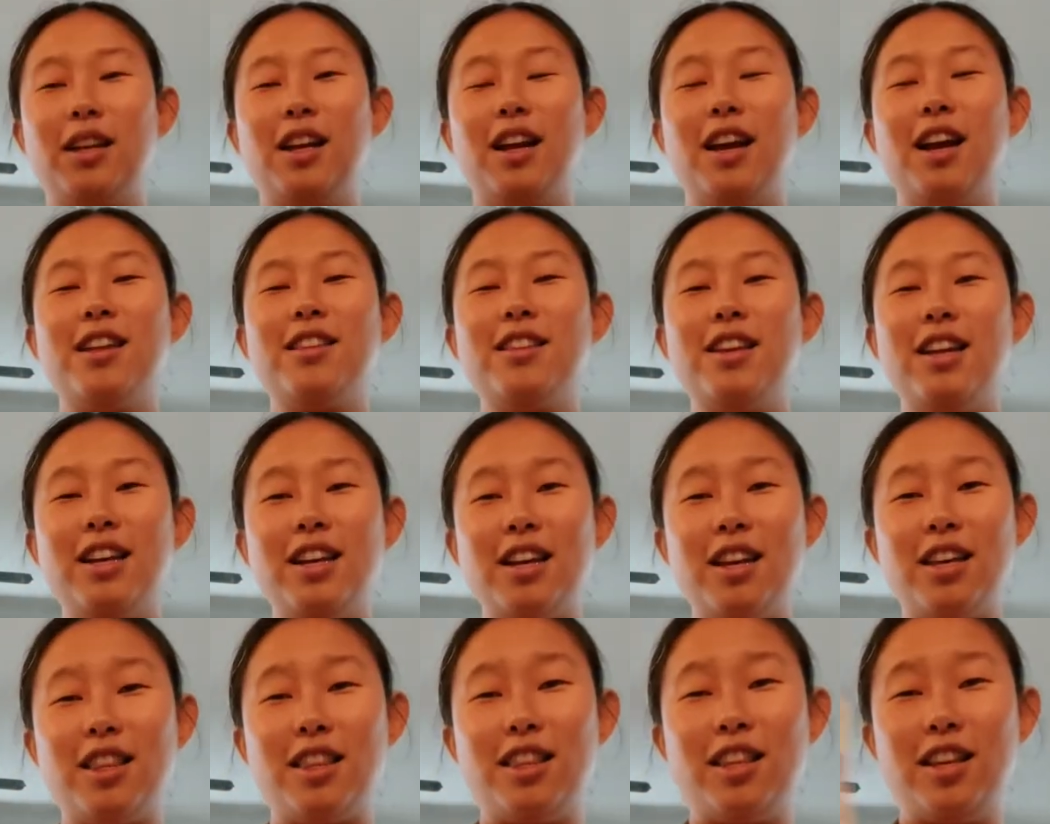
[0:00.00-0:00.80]
And
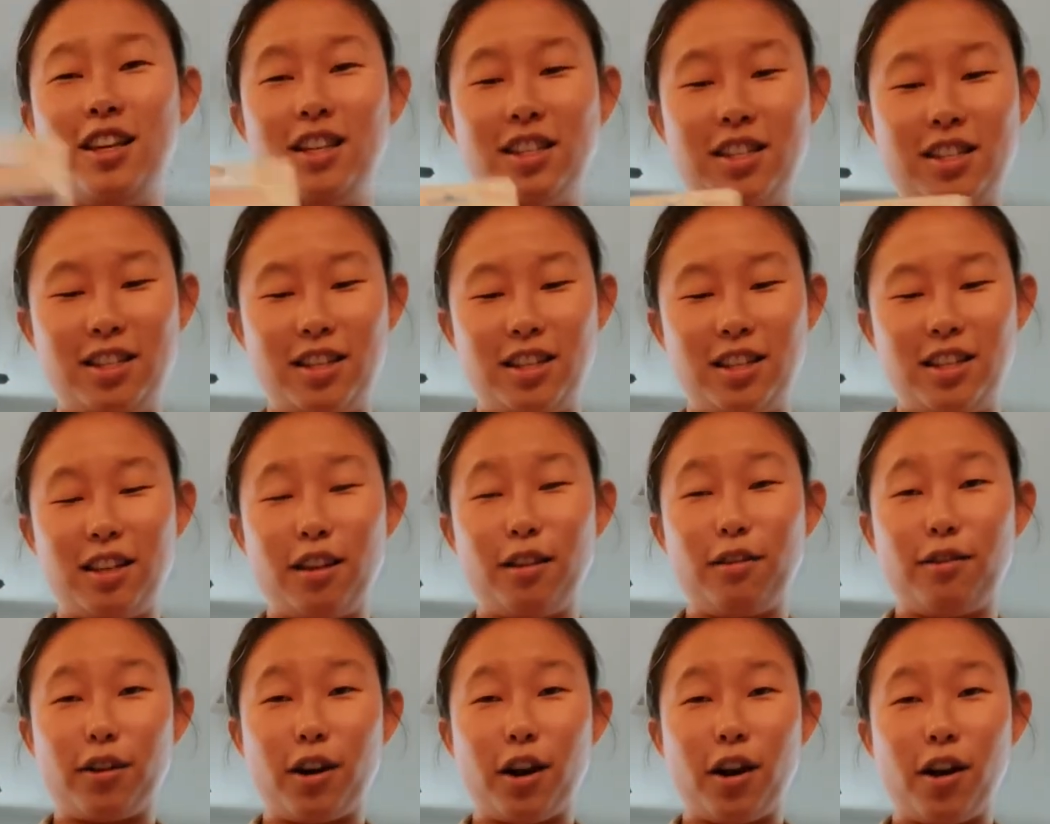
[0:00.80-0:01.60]
then this
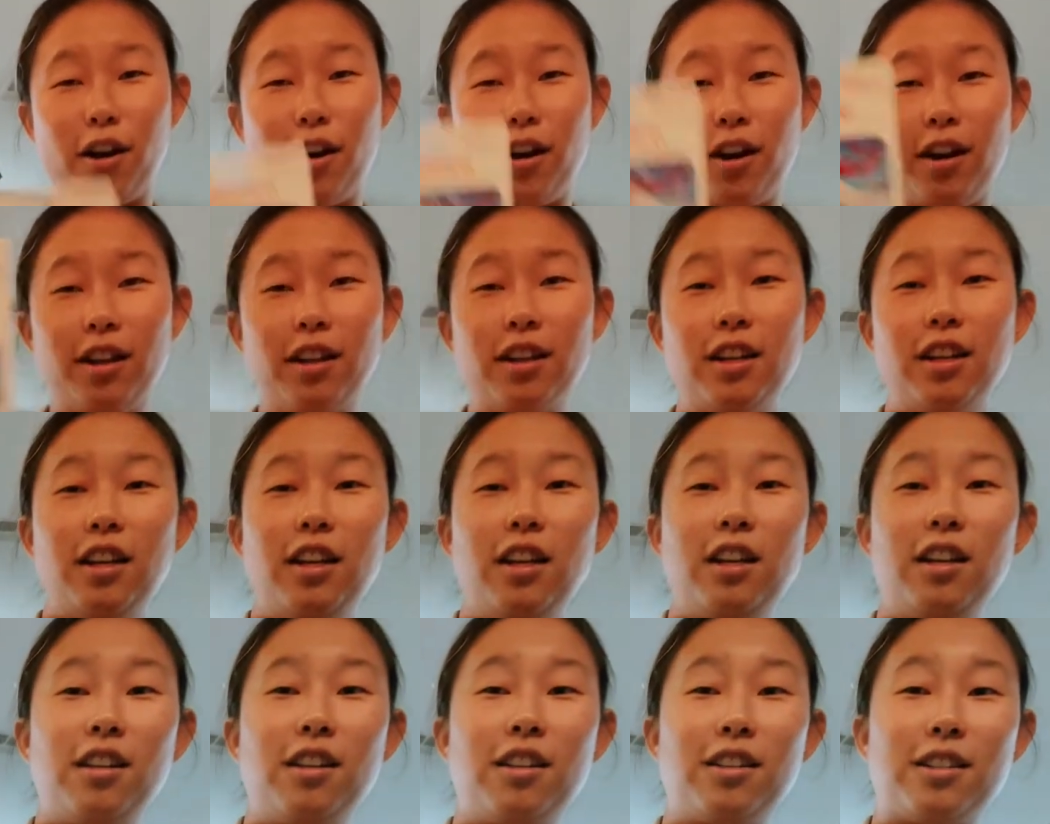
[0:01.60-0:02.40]
gift card
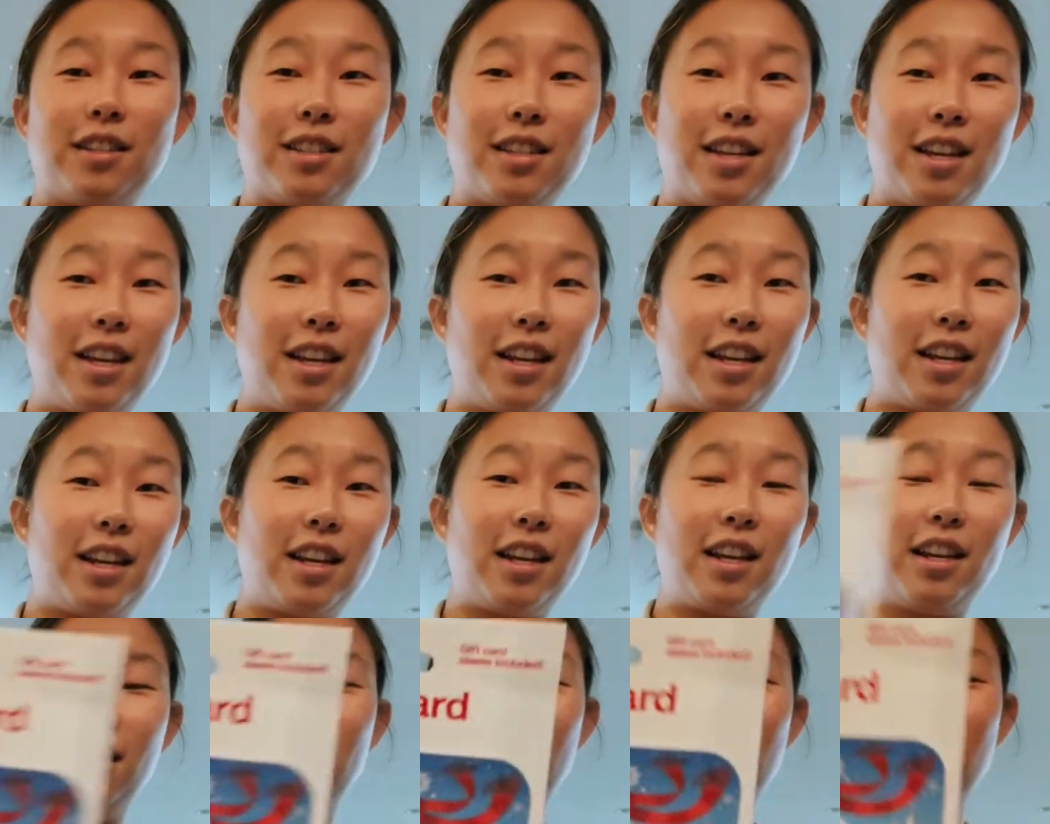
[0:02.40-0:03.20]
looks like
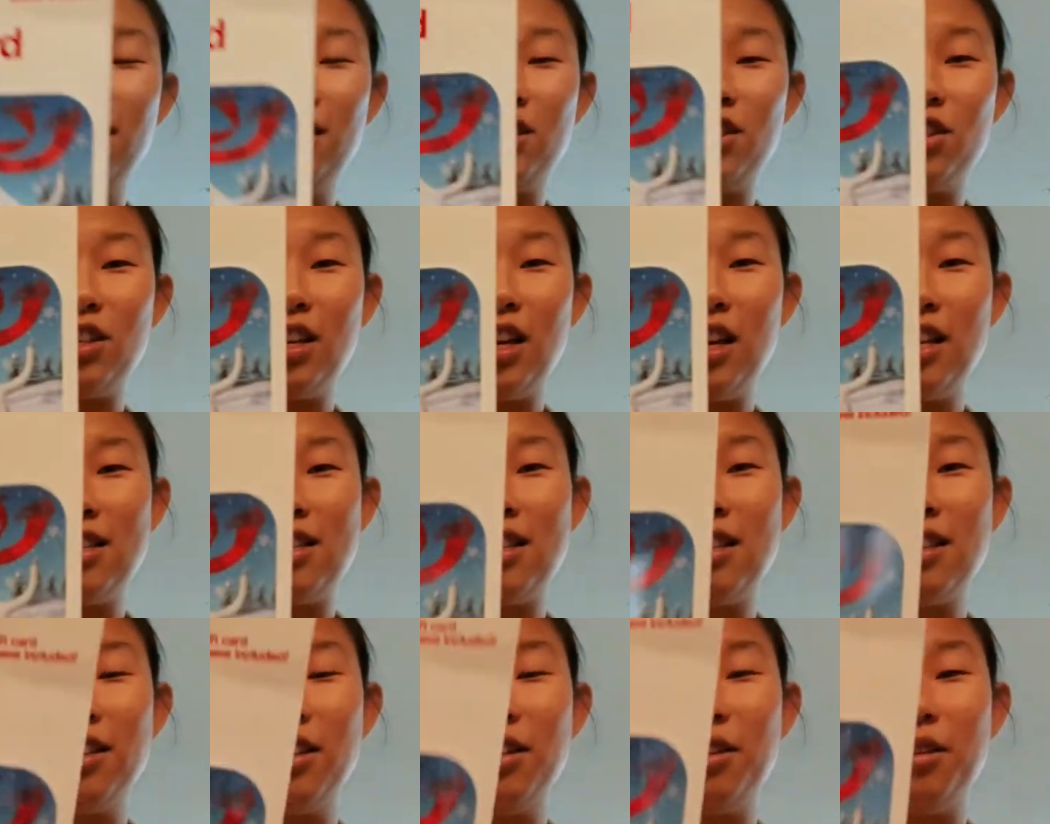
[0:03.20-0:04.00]
just has the
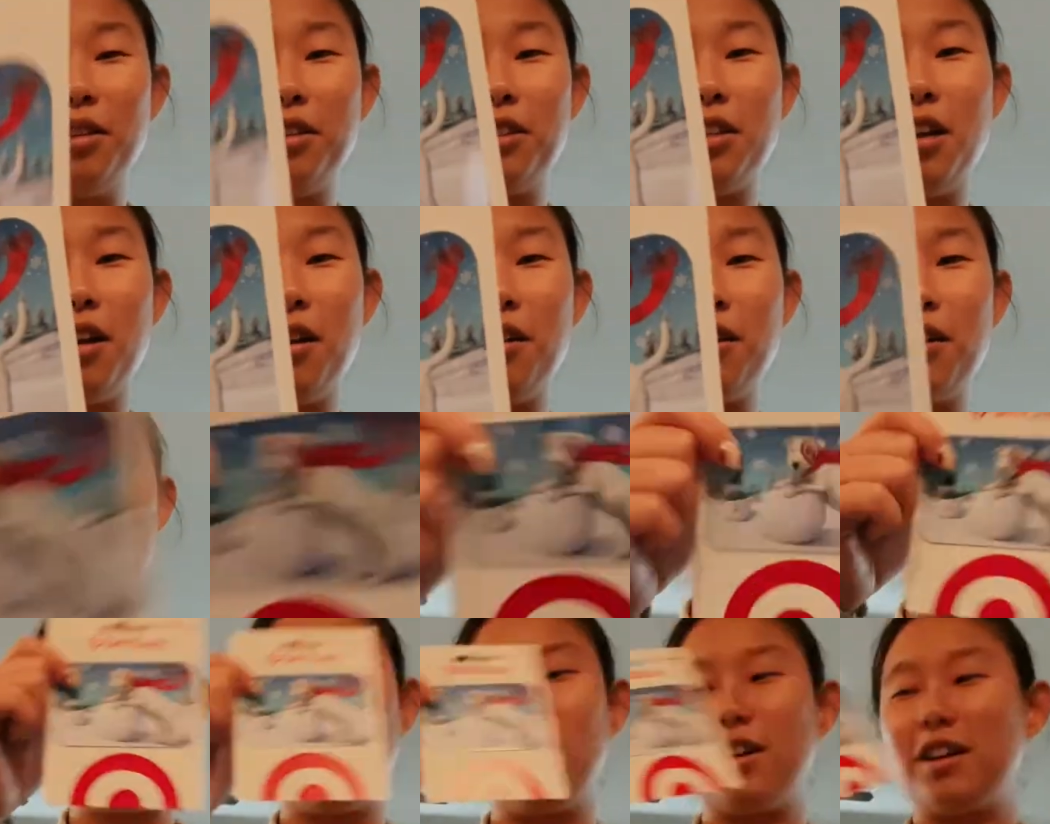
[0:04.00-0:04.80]
little Target
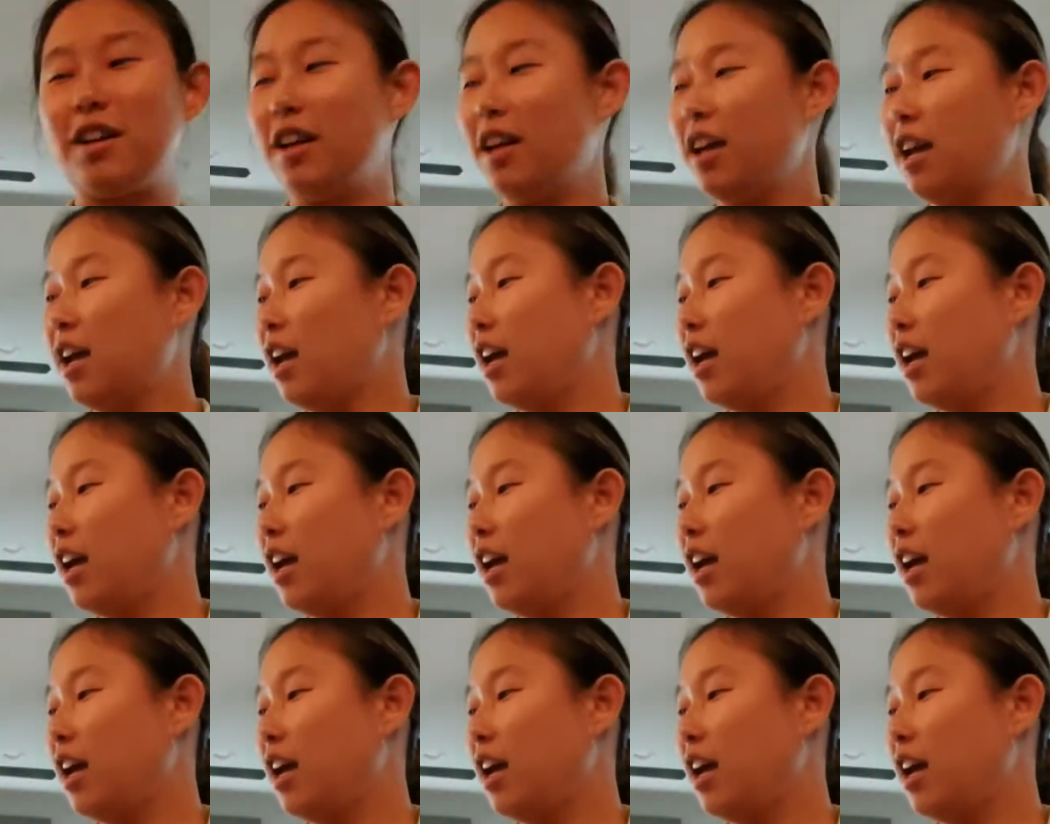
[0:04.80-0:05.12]
dog.